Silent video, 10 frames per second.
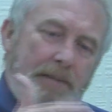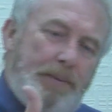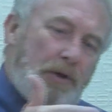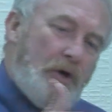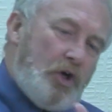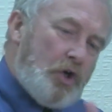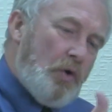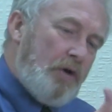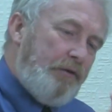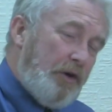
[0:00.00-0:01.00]
put
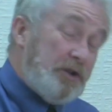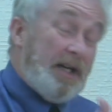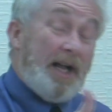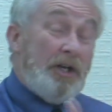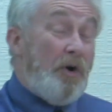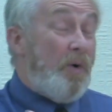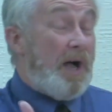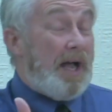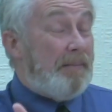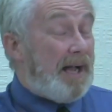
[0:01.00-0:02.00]
God first. And I know
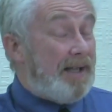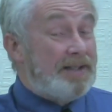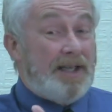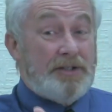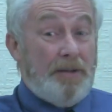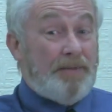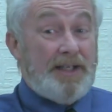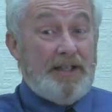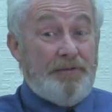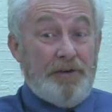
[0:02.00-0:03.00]
I'm asking
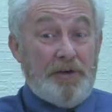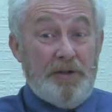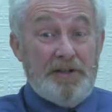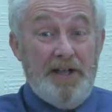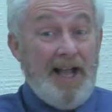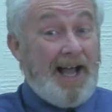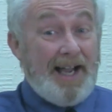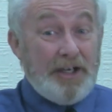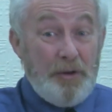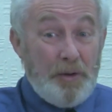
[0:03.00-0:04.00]
something difficult.
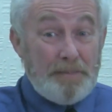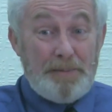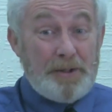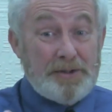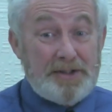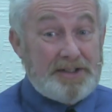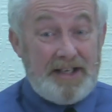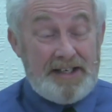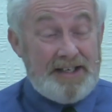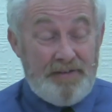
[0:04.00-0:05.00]
I know it because it's
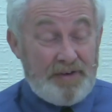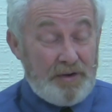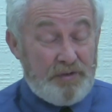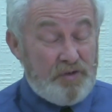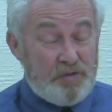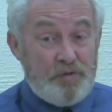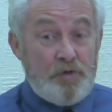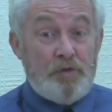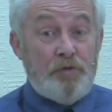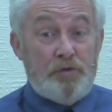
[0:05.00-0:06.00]
difficult
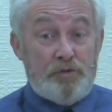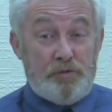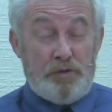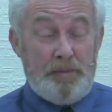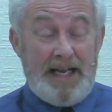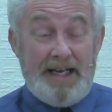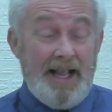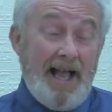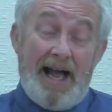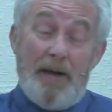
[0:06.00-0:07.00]
for me.
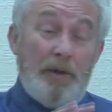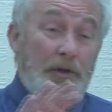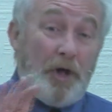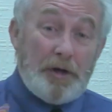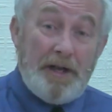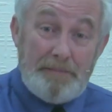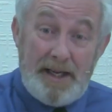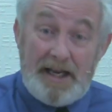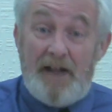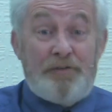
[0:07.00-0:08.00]
I will not
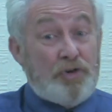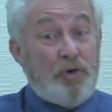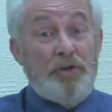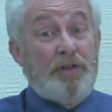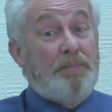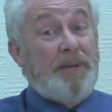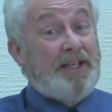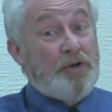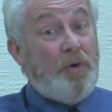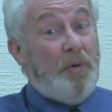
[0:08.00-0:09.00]
admit. If truth be
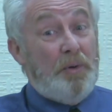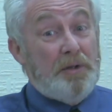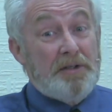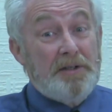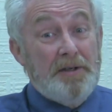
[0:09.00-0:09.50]
told,